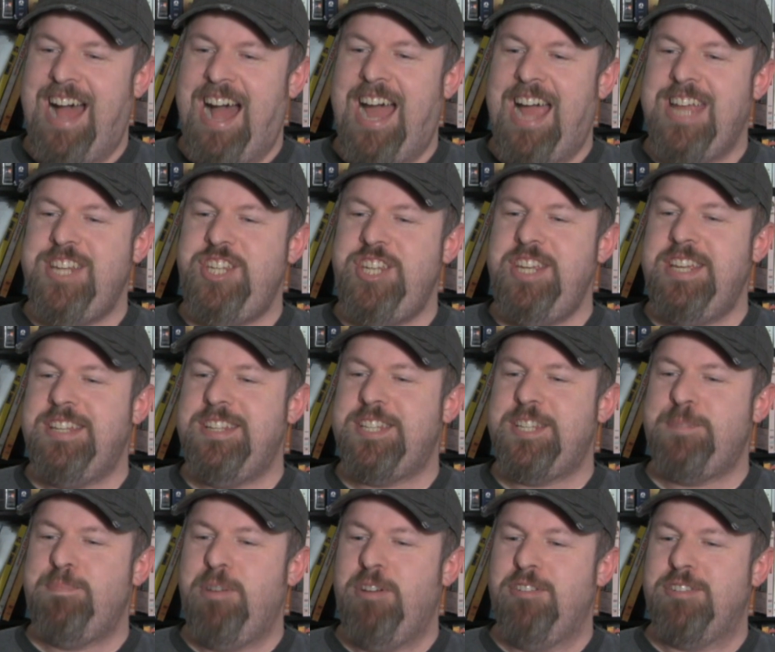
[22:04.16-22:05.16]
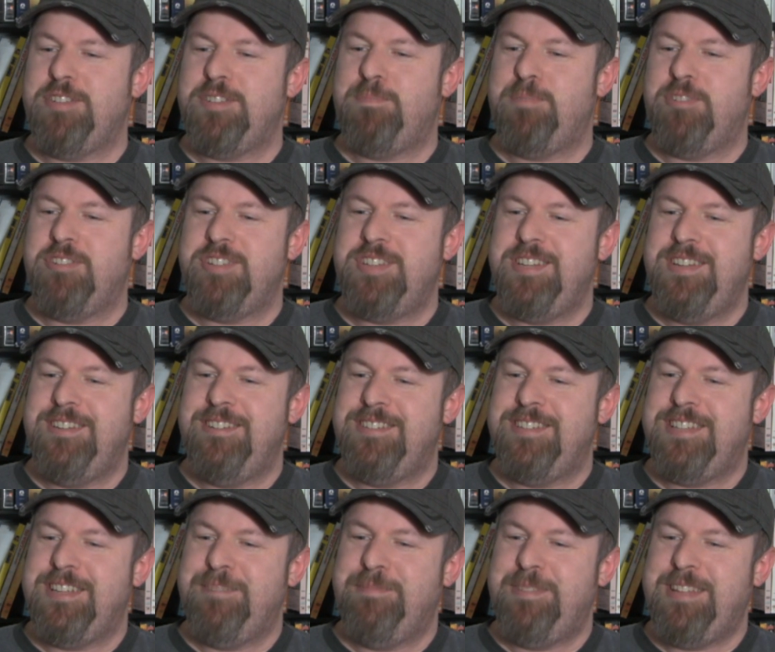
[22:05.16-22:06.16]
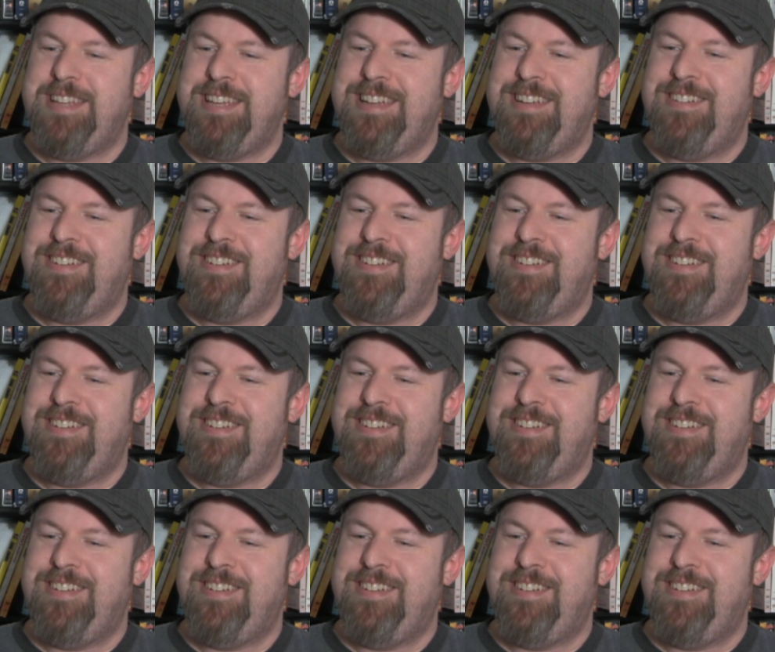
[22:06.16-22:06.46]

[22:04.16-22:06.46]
IGN spokesperson or something?